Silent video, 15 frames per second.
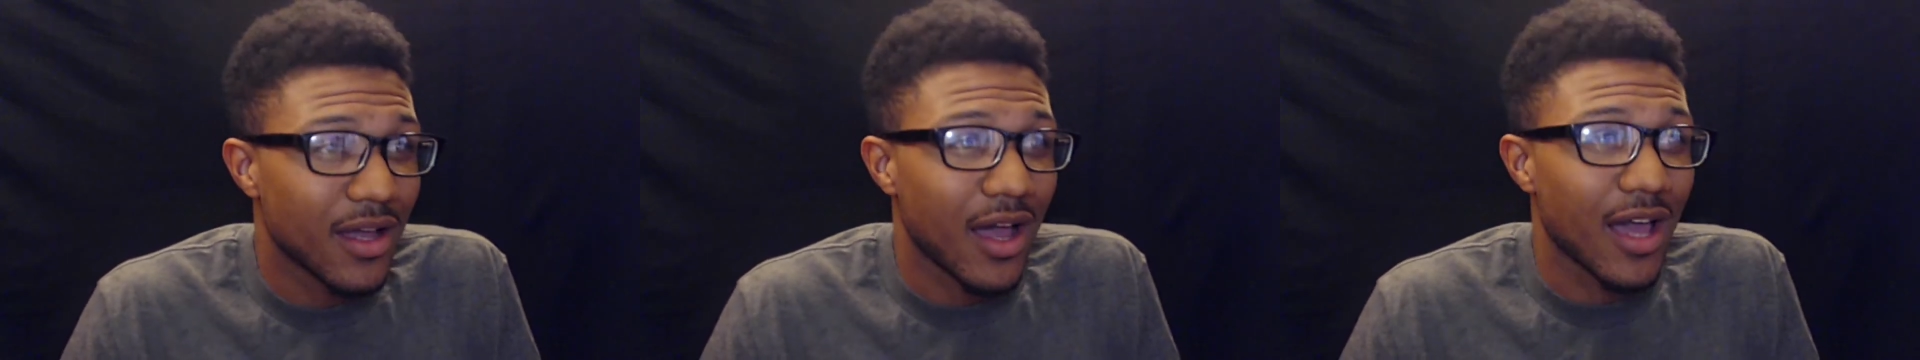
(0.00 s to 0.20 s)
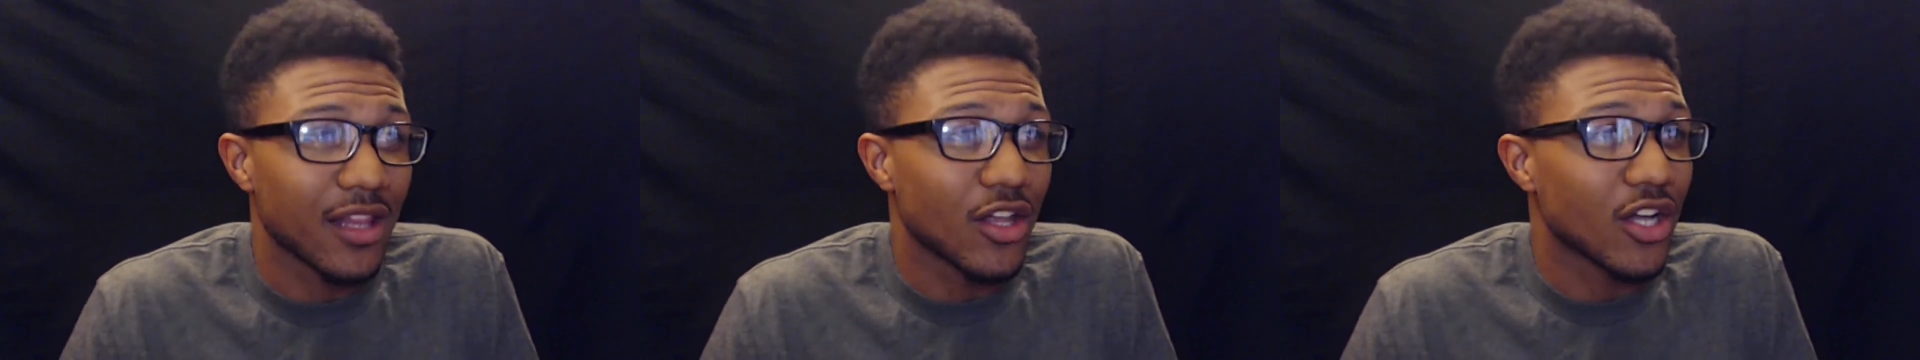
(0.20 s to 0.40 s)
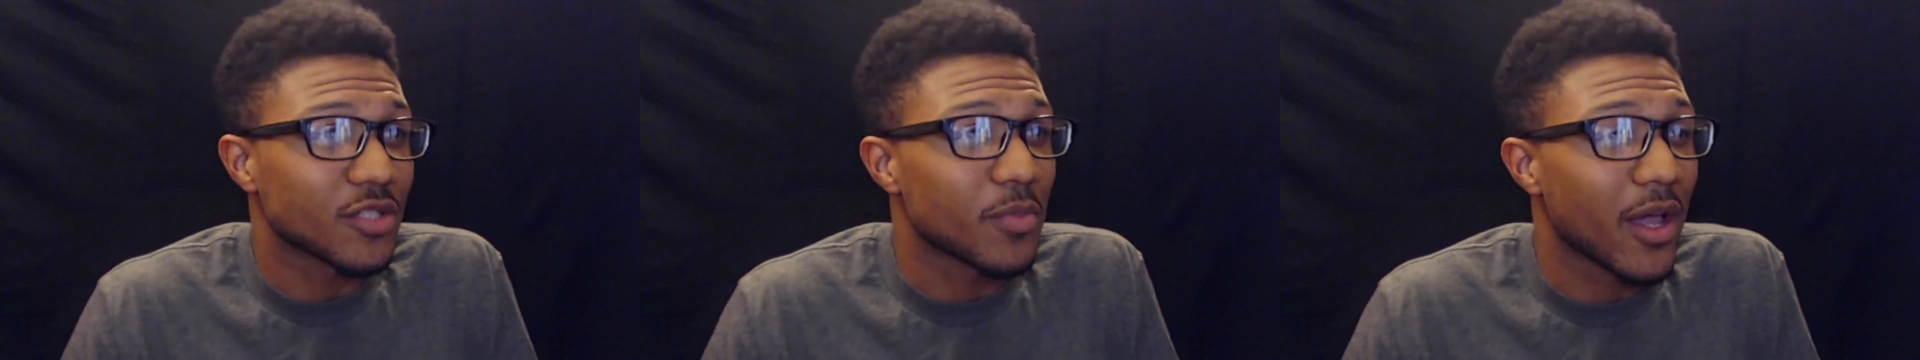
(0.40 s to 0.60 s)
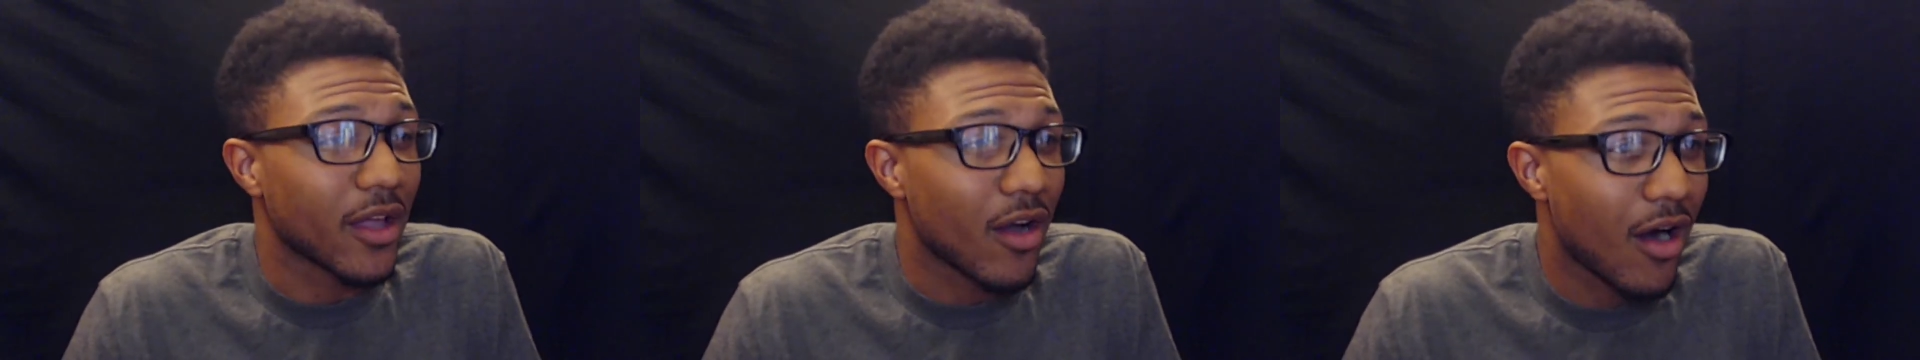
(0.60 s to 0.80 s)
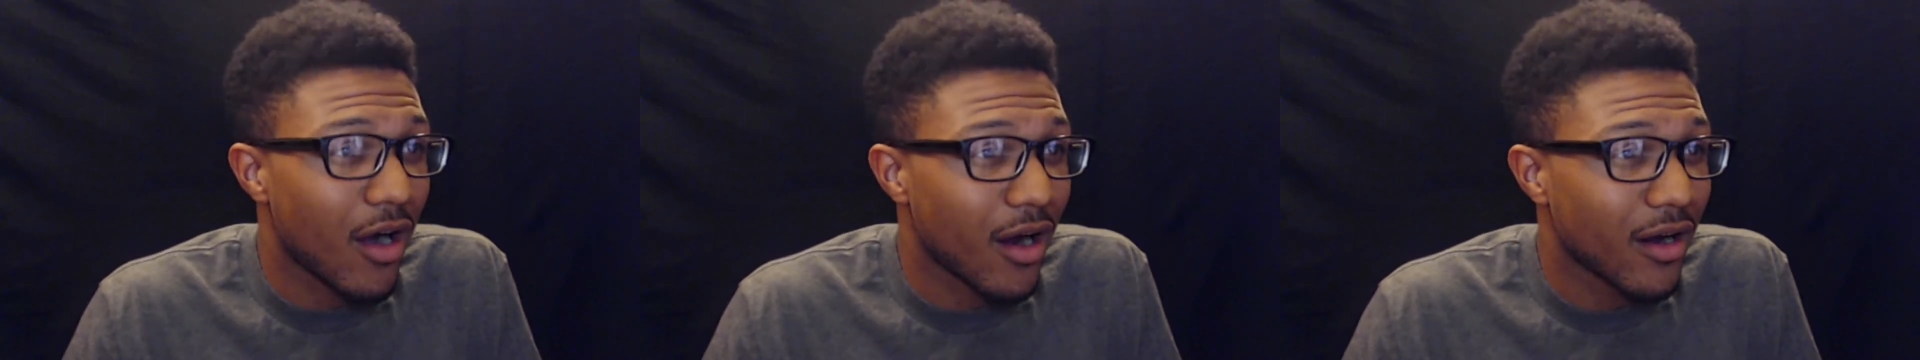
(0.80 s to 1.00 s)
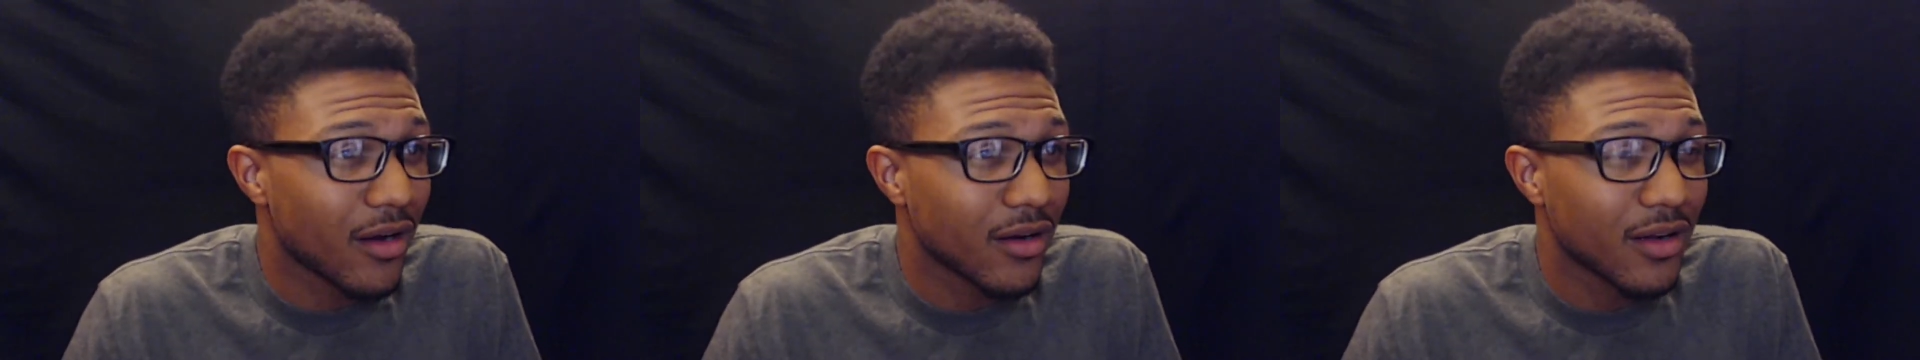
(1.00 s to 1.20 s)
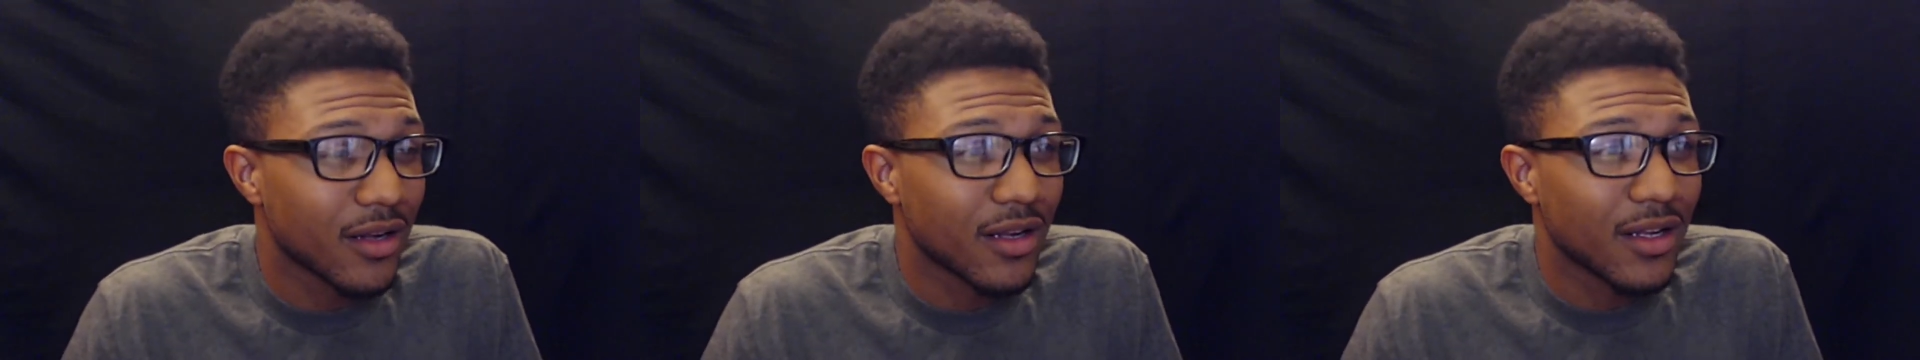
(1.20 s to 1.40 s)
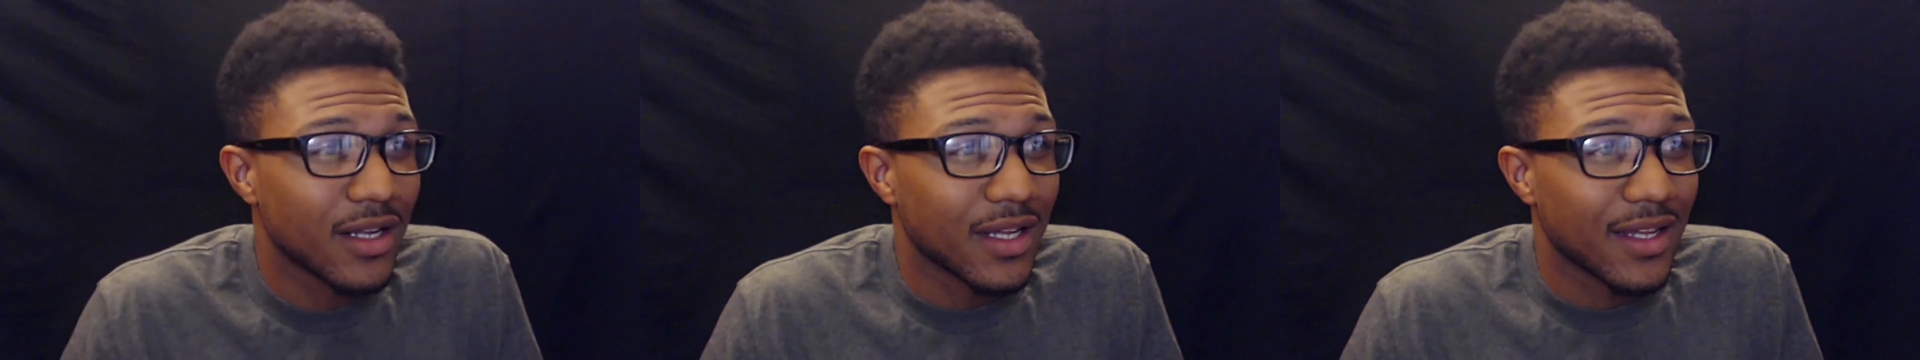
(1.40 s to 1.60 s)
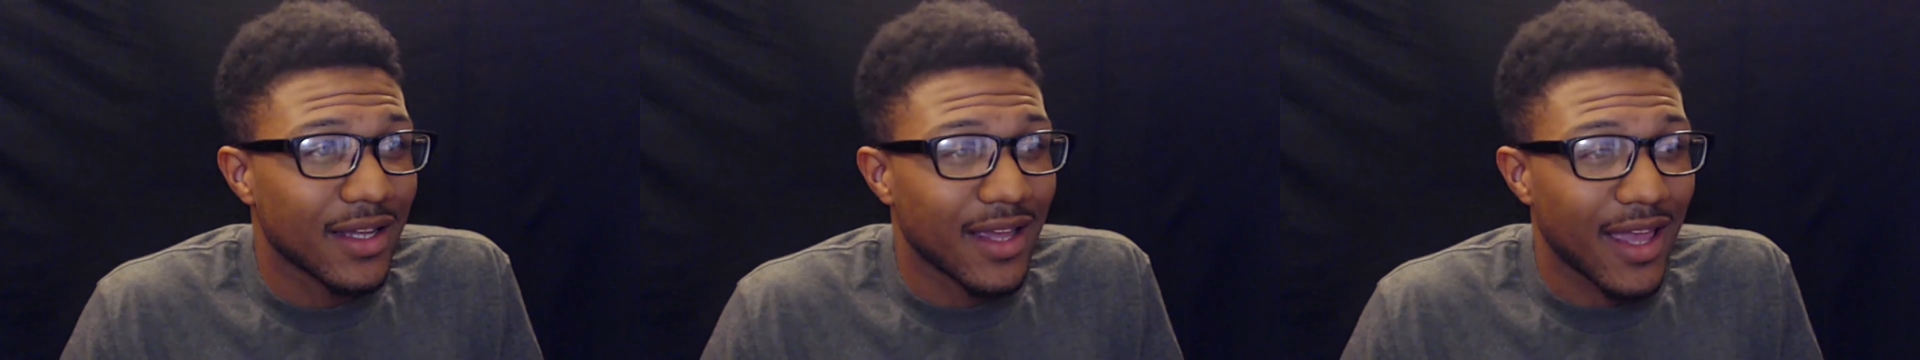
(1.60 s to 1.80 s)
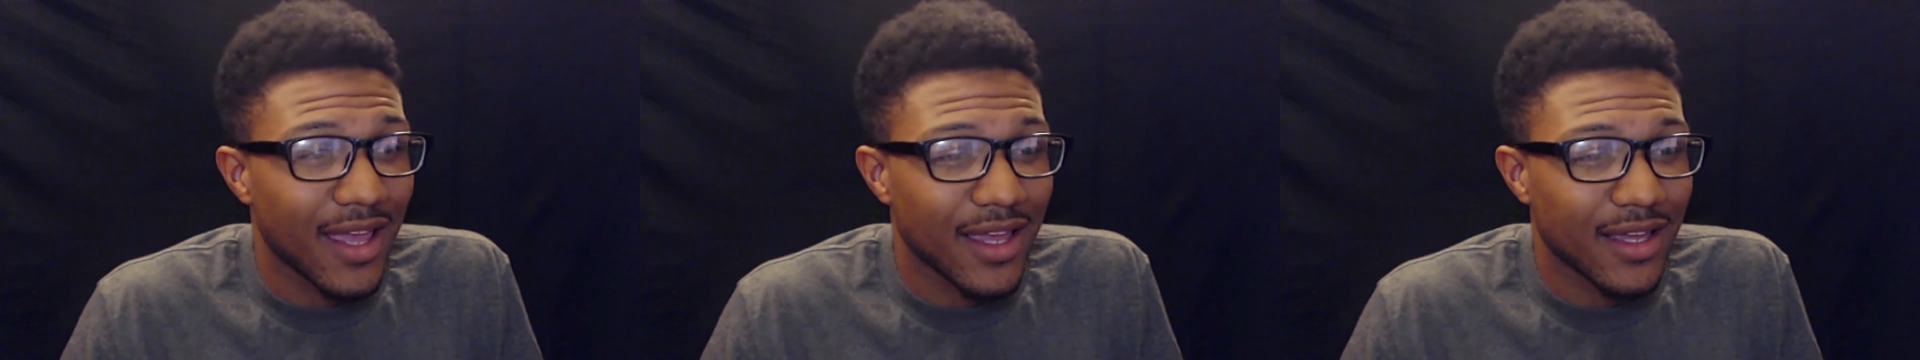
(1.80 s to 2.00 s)
I lost my car,
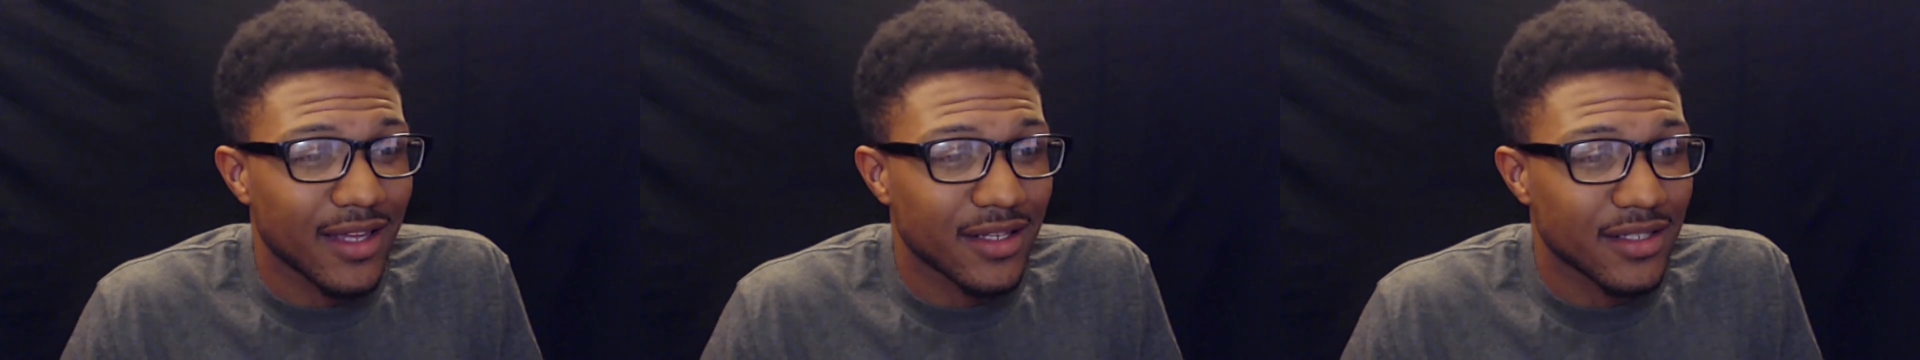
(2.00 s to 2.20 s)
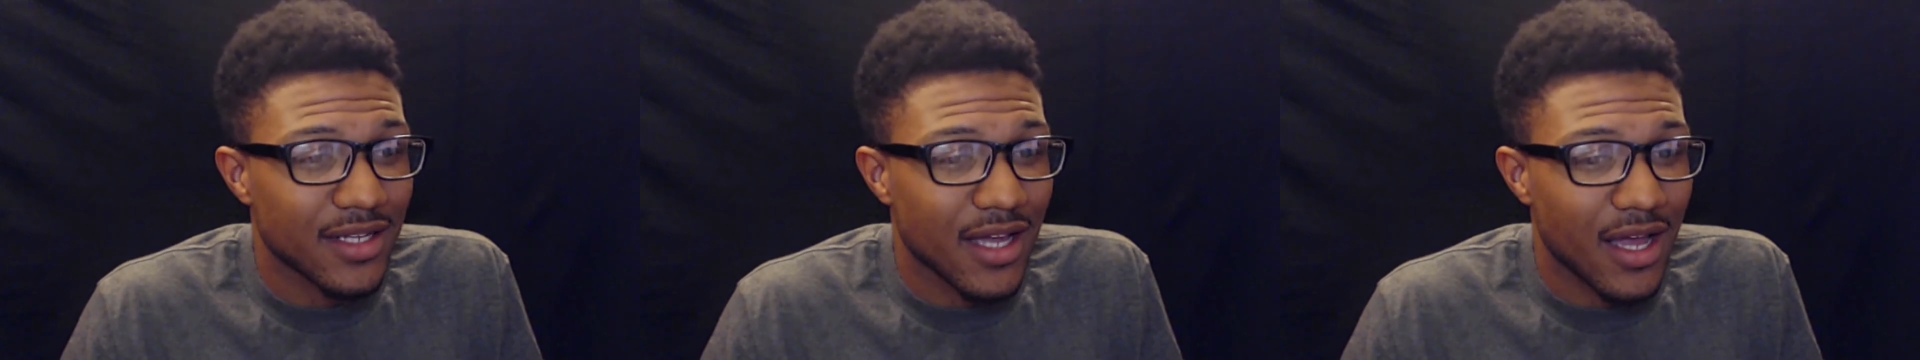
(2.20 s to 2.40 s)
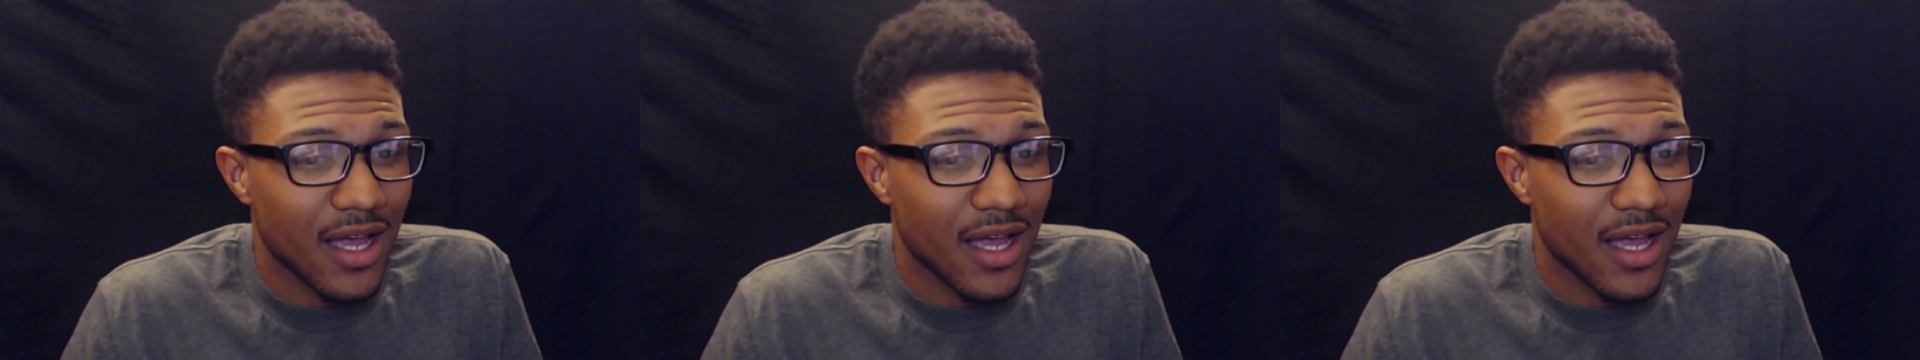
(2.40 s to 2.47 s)
and